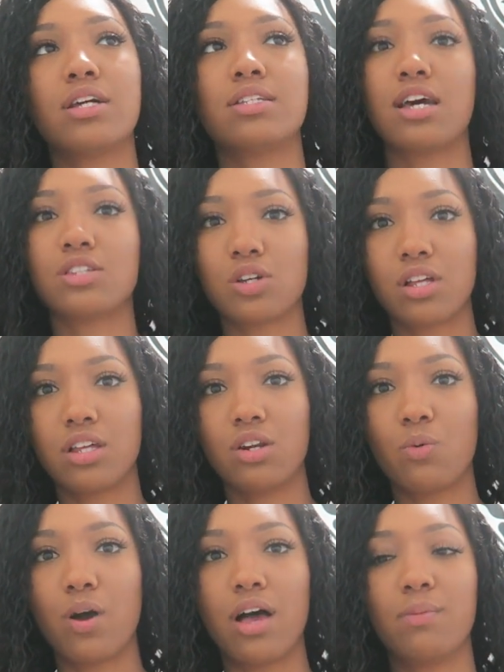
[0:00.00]
That took a
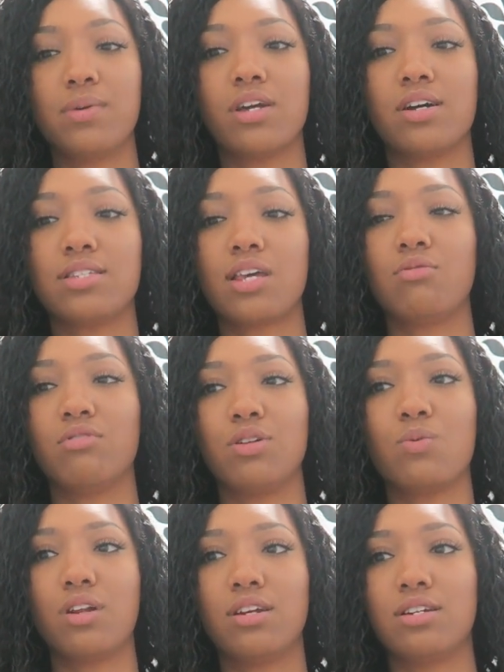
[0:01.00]
little while because I really
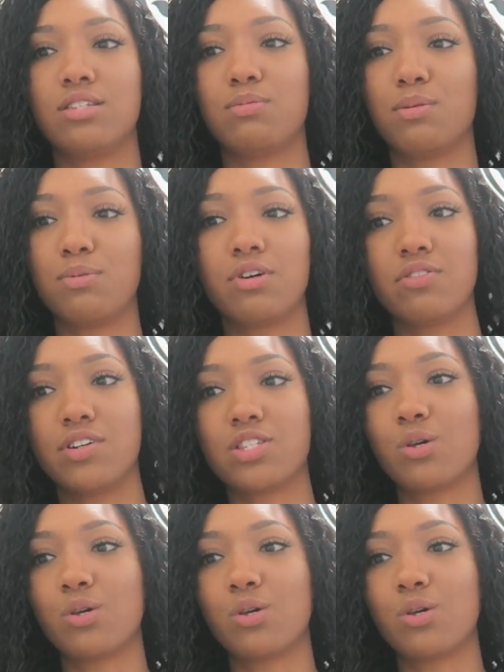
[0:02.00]
wanted it to be perfect,